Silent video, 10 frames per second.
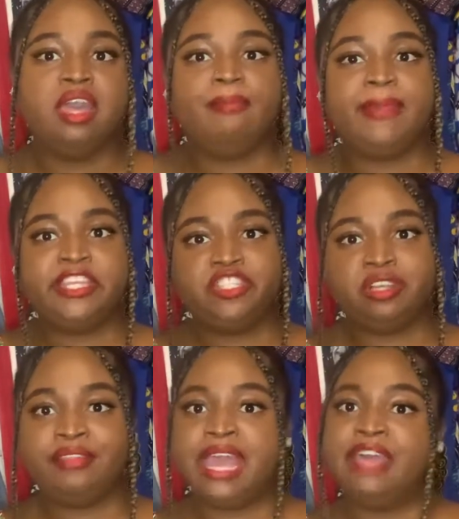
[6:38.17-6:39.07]
Make sure
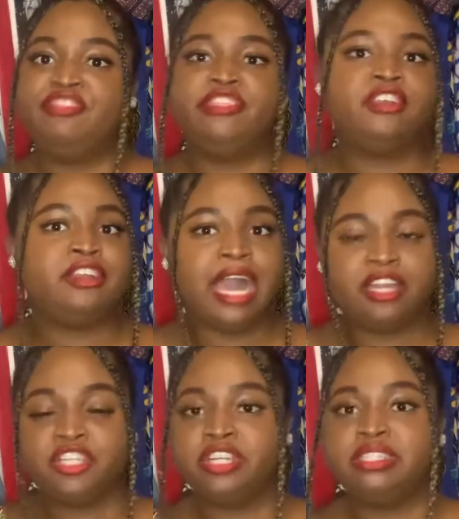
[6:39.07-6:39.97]
that their
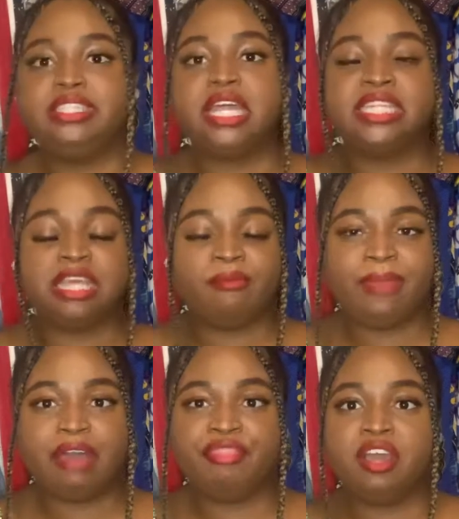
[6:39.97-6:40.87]
doctor is telling them
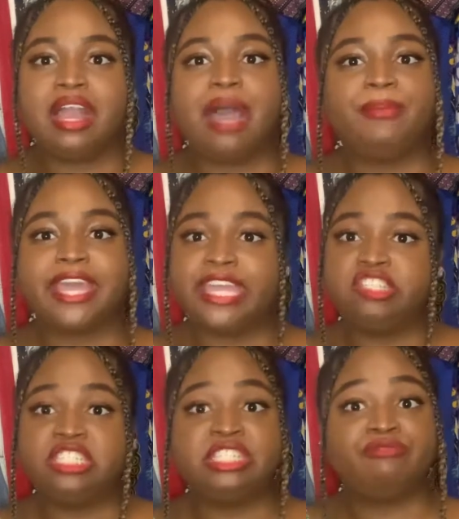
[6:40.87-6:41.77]
about the
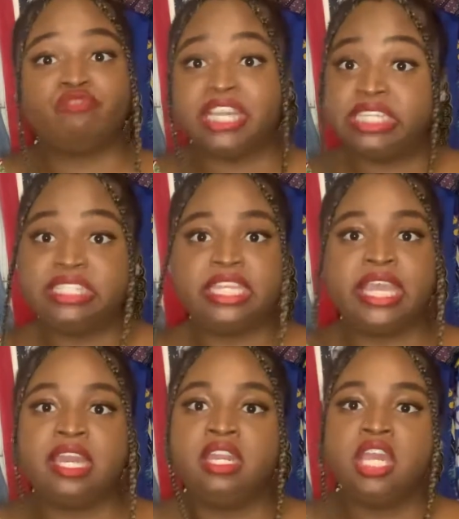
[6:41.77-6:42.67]
complications and risk,
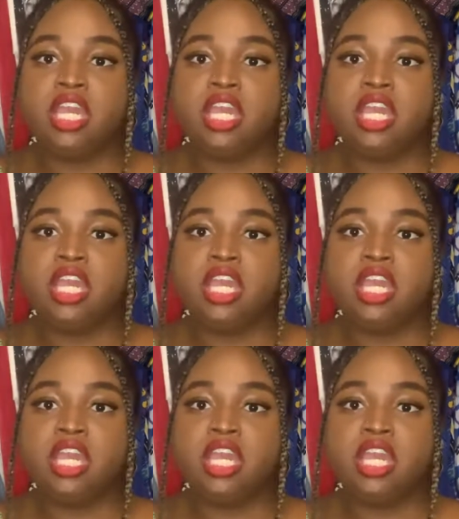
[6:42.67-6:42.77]
and,